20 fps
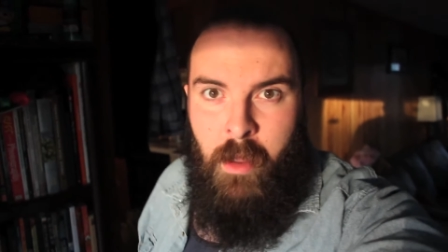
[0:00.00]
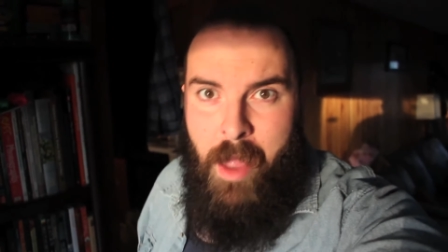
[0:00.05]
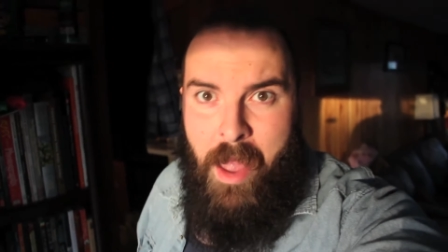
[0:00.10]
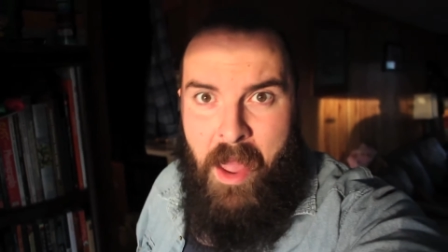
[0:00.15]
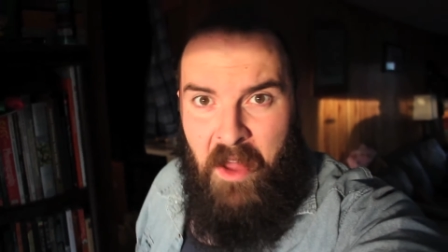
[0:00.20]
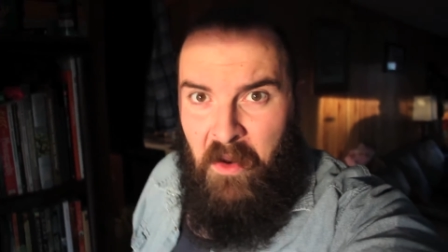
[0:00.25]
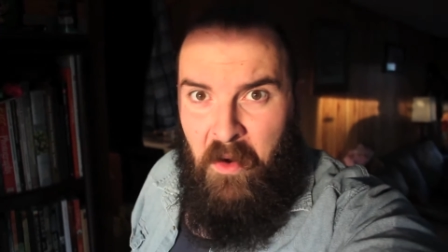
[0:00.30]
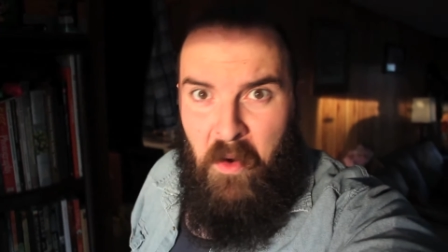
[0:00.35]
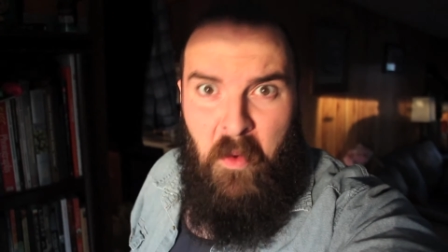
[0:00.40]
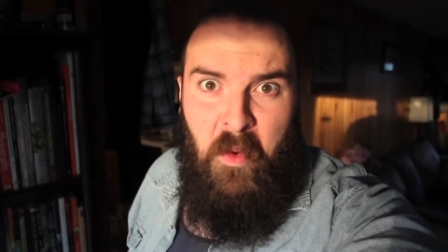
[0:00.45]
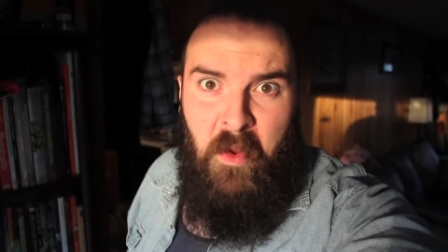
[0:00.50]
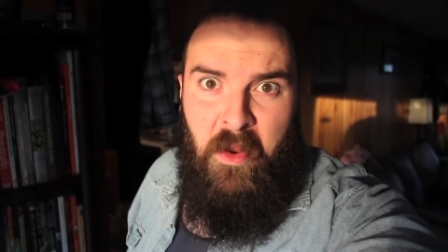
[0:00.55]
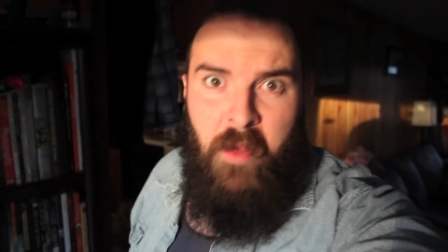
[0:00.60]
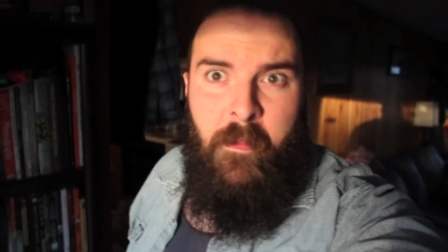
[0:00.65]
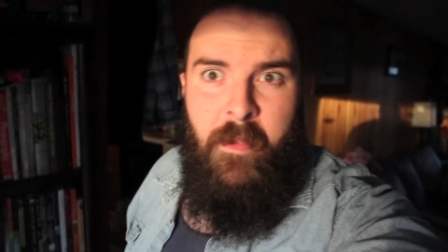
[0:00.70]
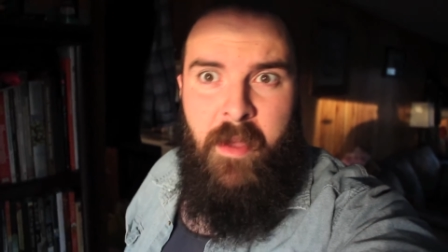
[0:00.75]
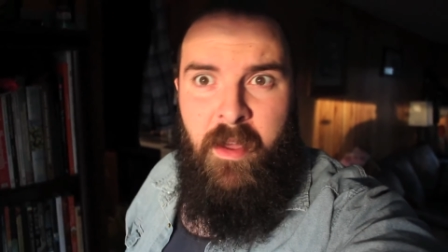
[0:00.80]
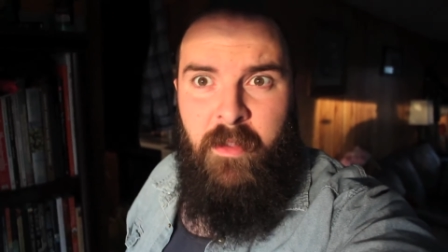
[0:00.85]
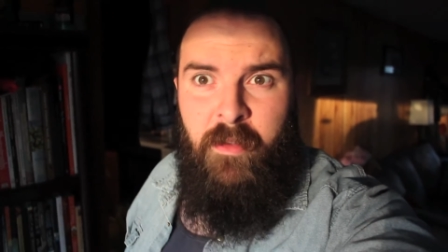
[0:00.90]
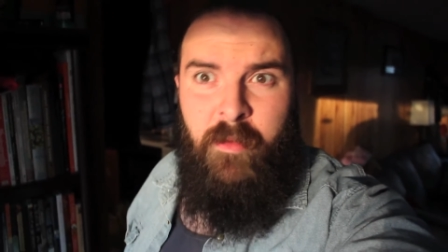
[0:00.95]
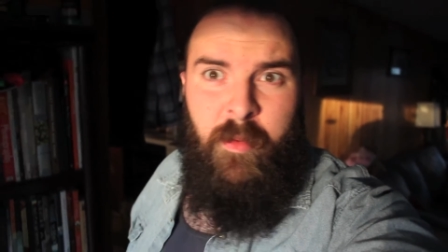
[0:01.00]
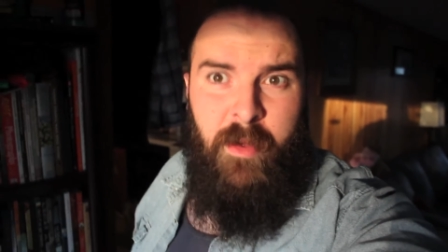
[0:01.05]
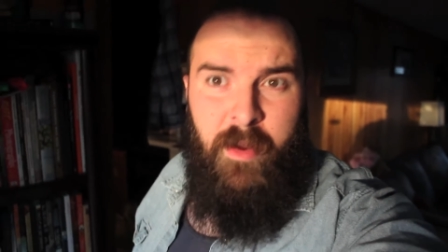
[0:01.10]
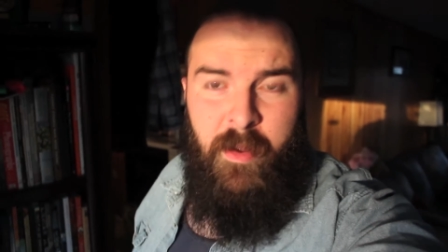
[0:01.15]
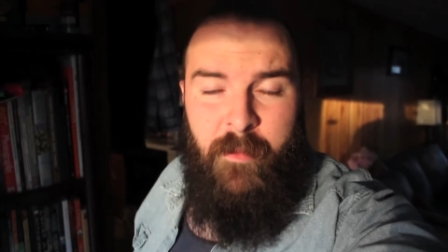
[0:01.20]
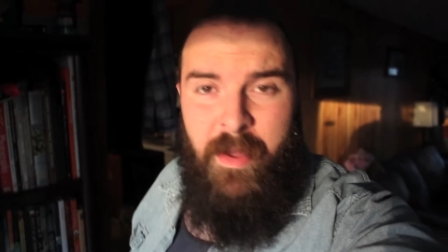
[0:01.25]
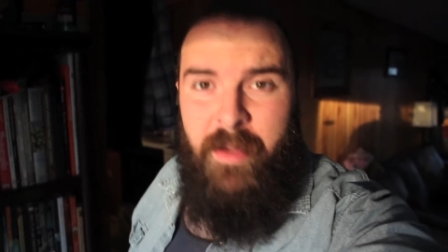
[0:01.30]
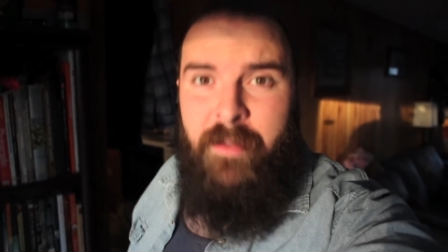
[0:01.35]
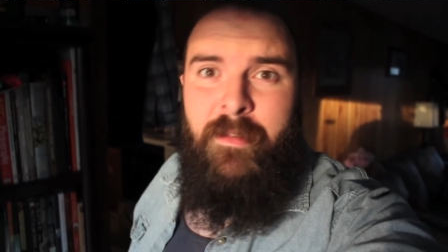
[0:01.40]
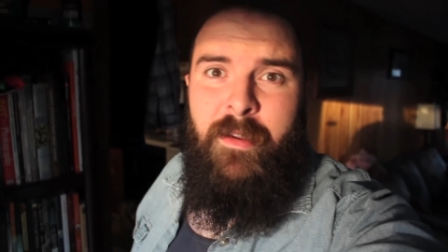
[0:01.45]
I don't know what it means, but
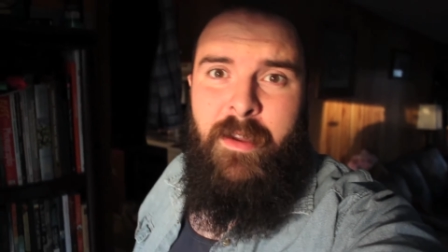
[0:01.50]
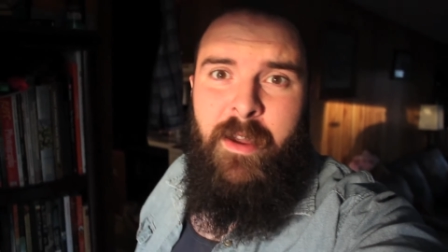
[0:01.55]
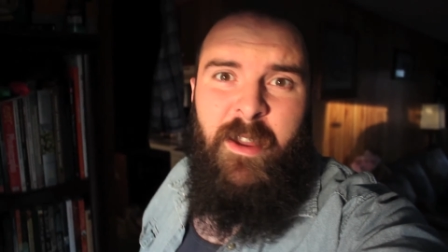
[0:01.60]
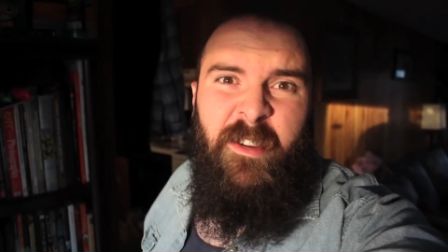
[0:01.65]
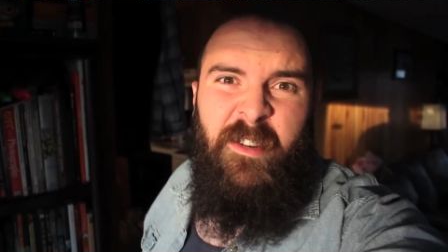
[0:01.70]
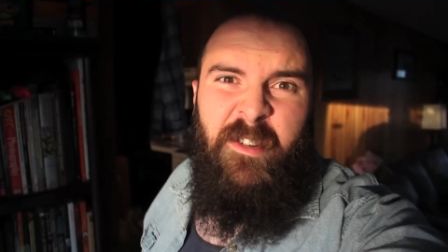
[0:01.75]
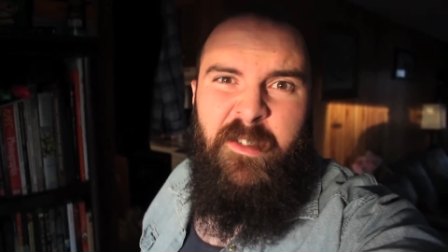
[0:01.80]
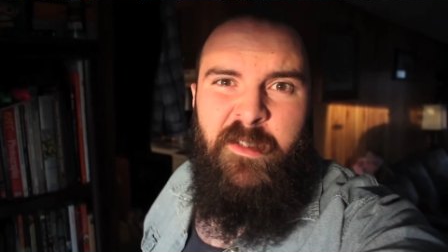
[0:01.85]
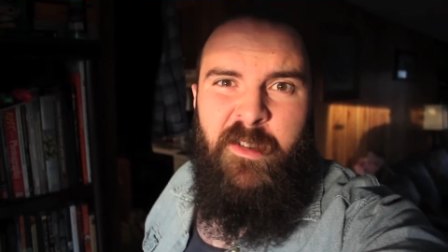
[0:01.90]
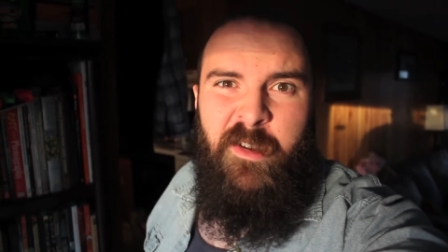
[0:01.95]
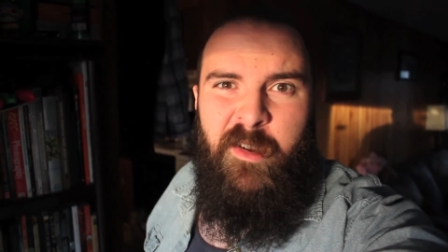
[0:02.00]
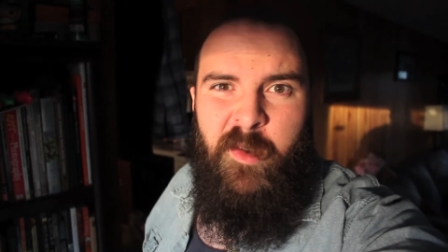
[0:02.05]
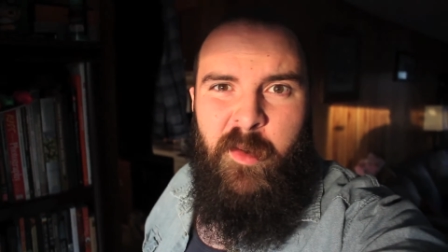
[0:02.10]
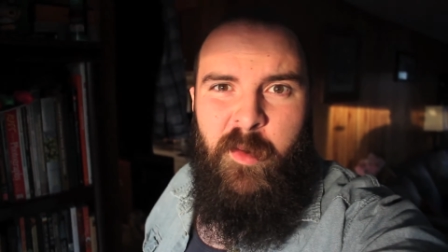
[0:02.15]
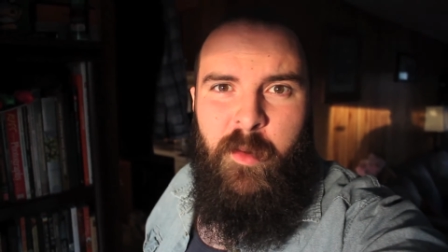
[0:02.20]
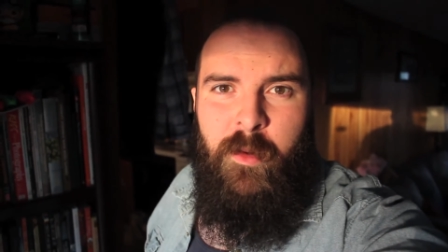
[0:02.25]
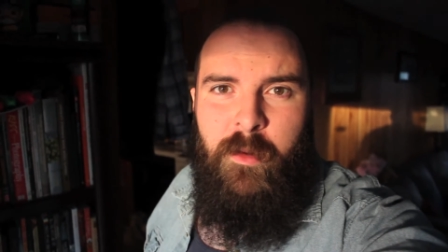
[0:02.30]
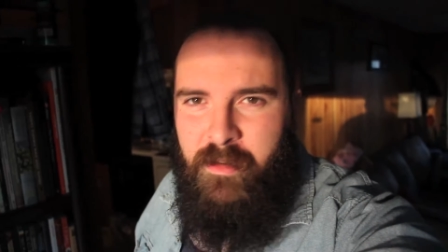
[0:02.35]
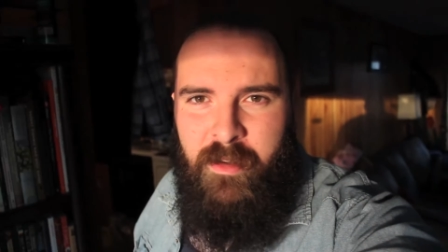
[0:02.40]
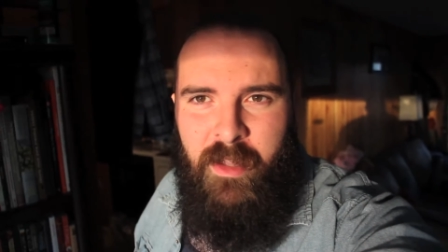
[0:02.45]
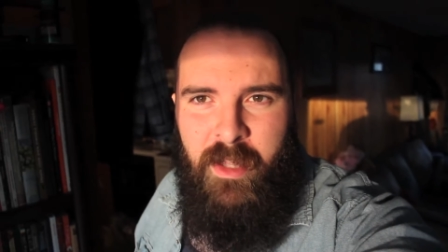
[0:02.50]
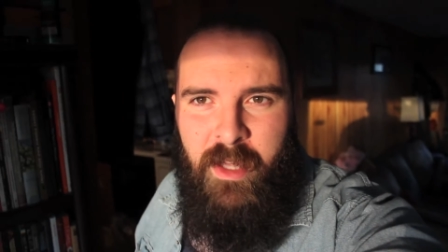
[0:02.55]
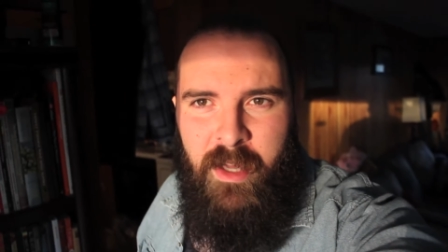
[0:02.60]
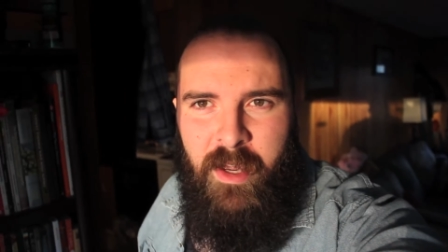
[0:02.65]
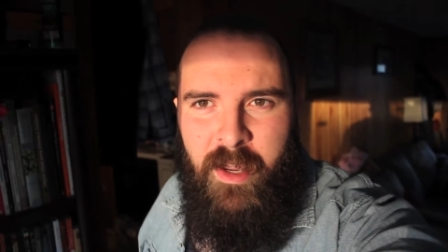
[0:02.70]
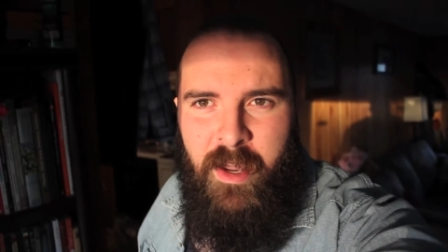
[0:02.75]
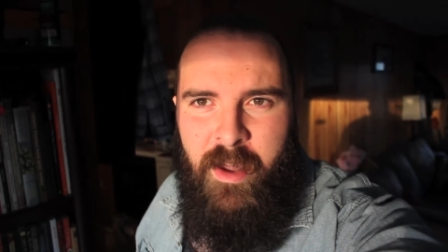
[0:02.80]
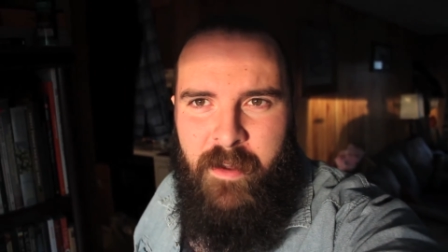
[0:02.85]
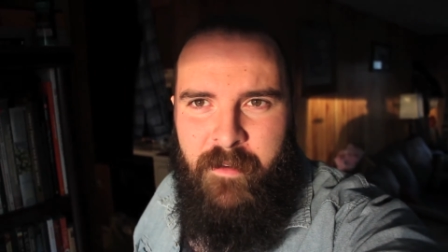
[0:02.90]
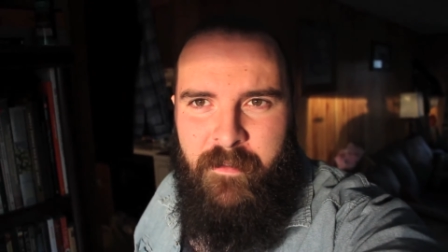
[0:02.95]
it makes the colors look cool. See, Leah
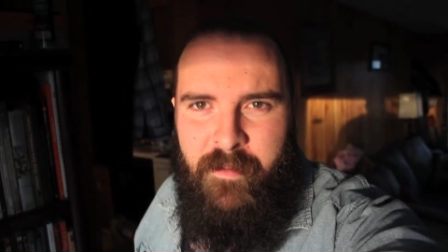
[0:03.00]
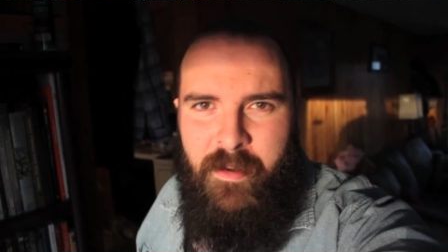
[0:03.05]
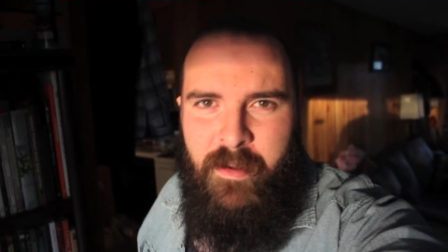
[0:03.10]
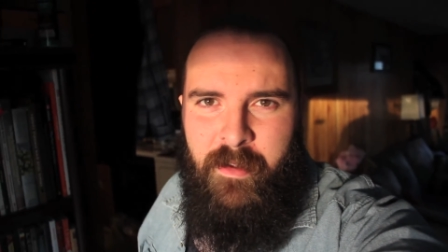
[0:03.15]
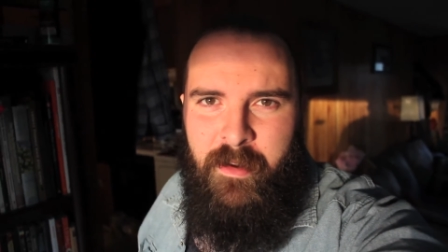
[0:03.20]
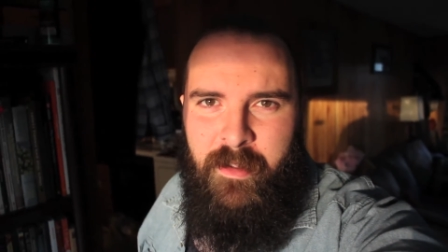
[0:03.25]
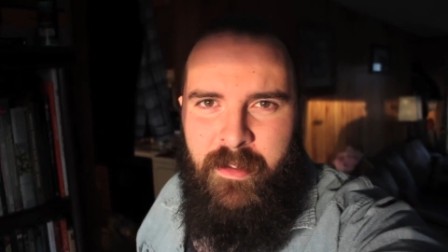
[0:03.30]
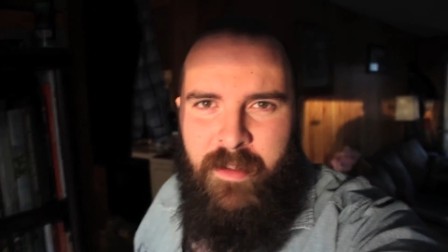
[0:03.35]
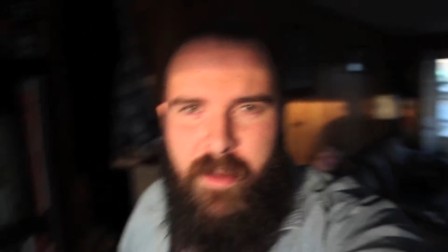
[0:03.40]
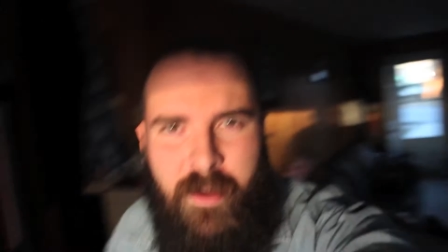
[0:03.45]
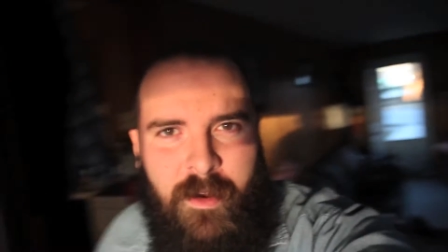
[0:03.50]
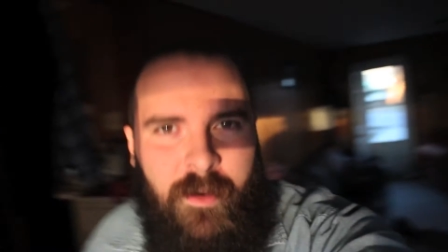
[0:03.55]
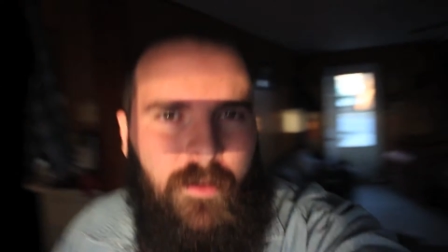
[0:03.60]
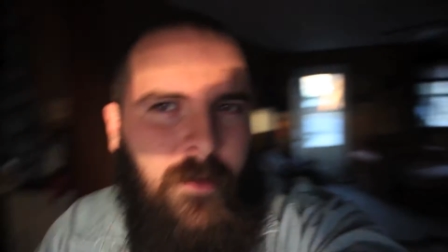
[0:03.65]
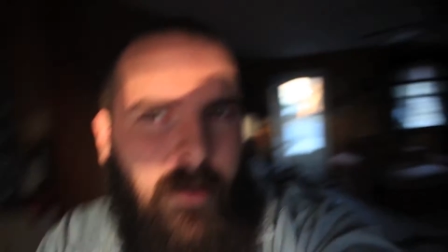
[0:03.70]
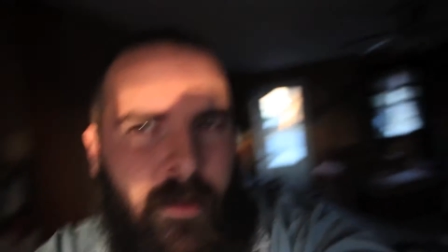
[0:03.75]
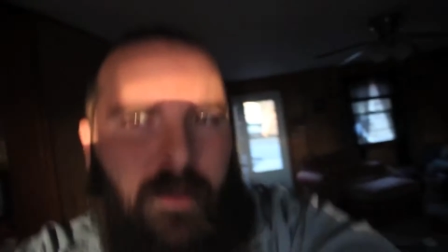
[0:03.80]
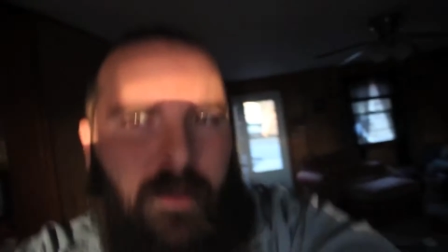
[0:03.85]
got found a deal.